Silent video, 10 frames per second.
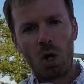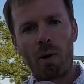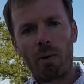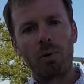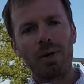
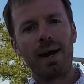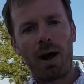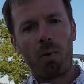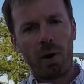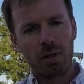What we would
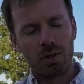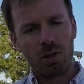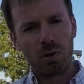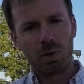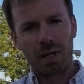not want to
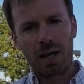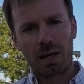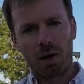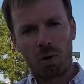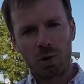do would take
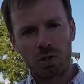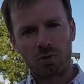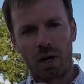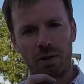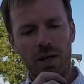our horse
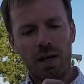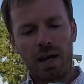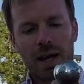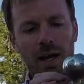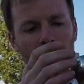trailer,
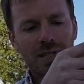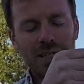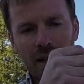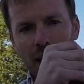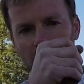and we
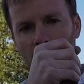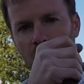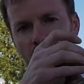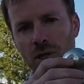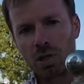still have the
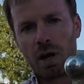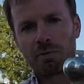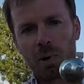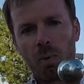2-inch on from our